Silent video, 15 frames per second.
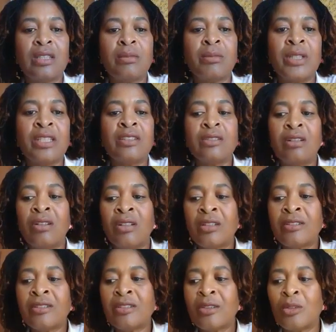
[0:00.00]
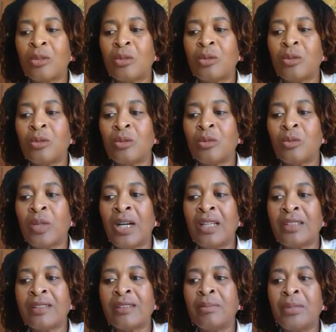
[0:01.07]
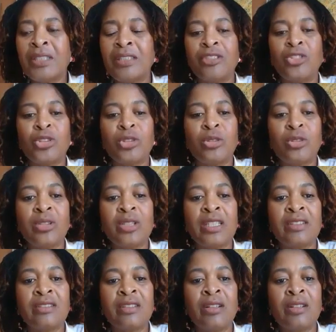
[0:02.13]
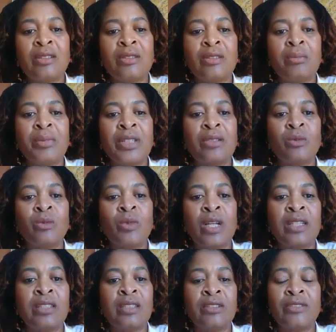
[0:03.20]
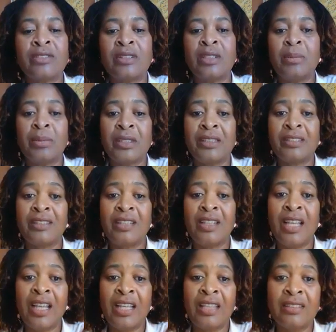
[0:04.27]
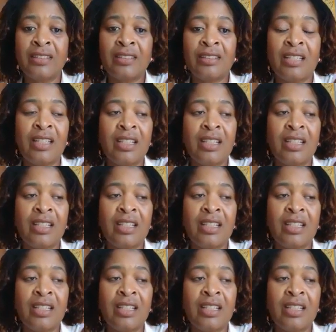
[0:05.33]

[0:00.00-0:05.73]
But it's also, while it's been a joy, it's also been one of sleepless nights.